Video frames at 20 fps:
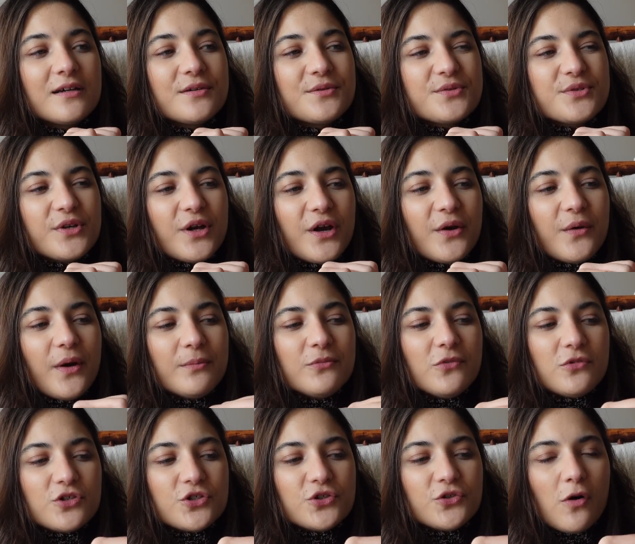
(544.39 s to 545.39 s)
So I'm
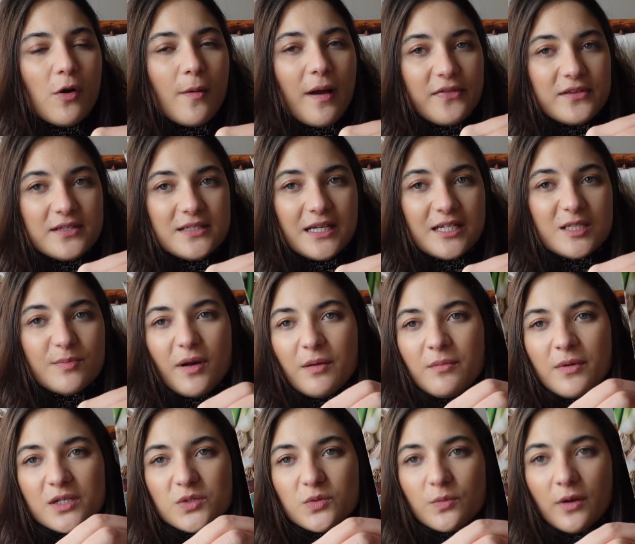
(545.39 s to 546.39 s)
not sure about the seeds, but I
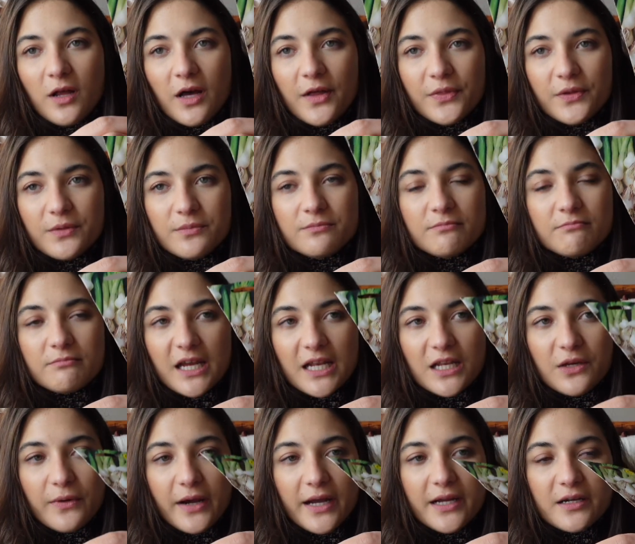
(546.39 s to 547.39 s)
might as well plant them
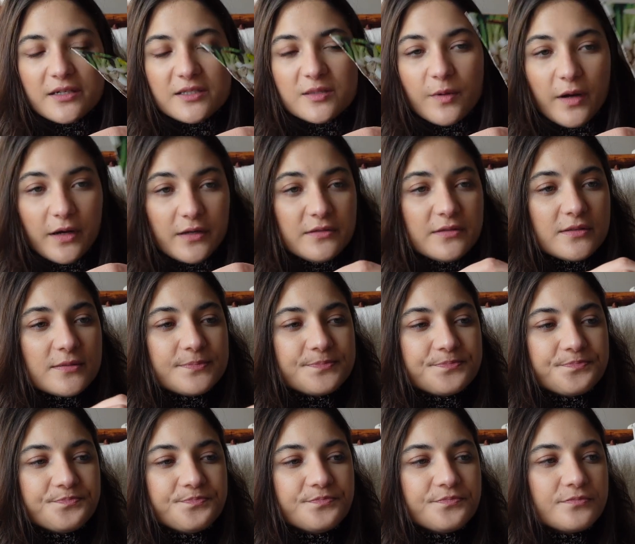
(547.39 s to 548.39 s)
anyway, I suppose.
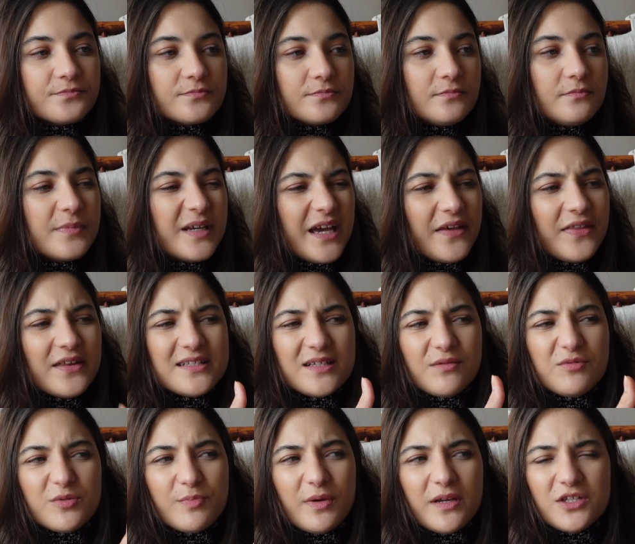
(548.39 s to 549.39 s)
But yeah, they
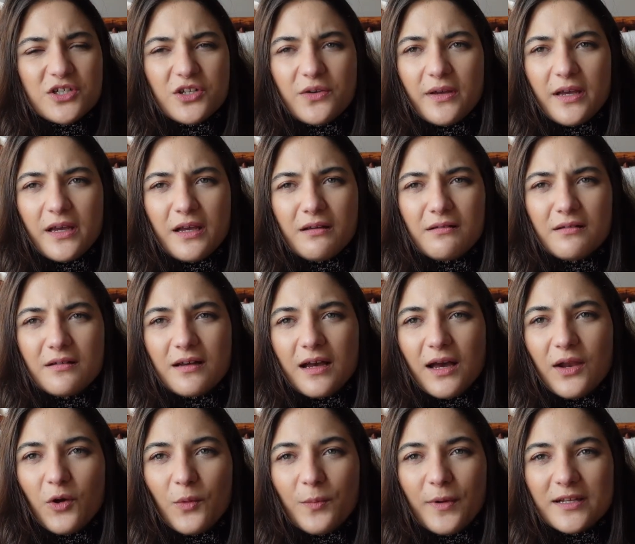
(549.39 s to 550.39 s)
seem to be doing
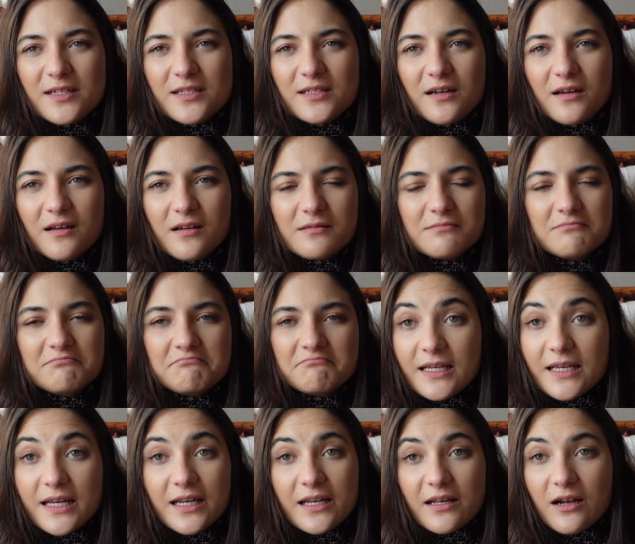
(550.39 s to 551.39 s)
a lot better
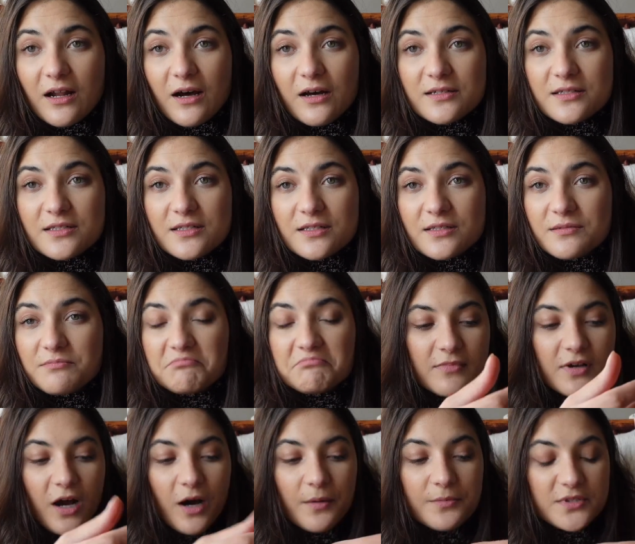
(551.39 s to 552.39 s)
in a glass
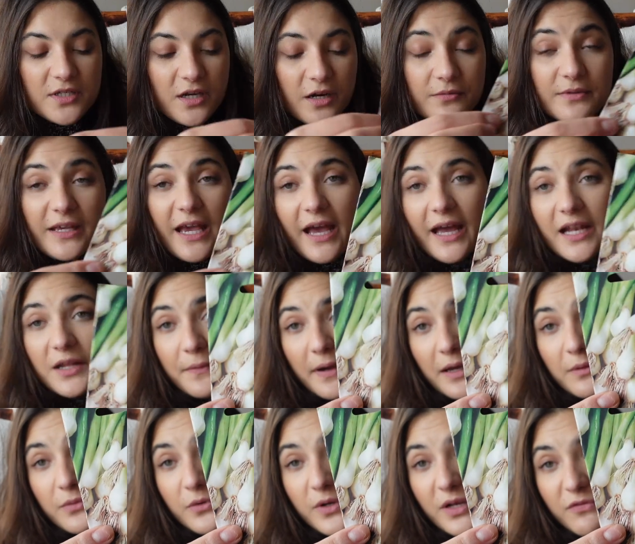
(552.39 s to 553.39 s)
cup, so yeah,
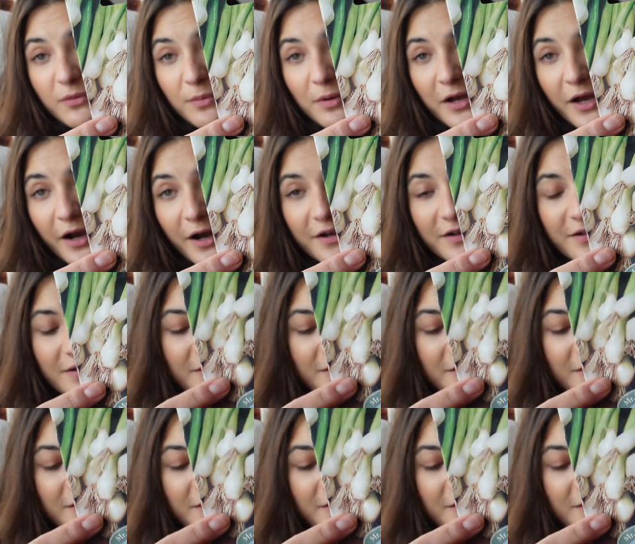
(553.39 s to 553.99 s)
anyway, we'll give them a go.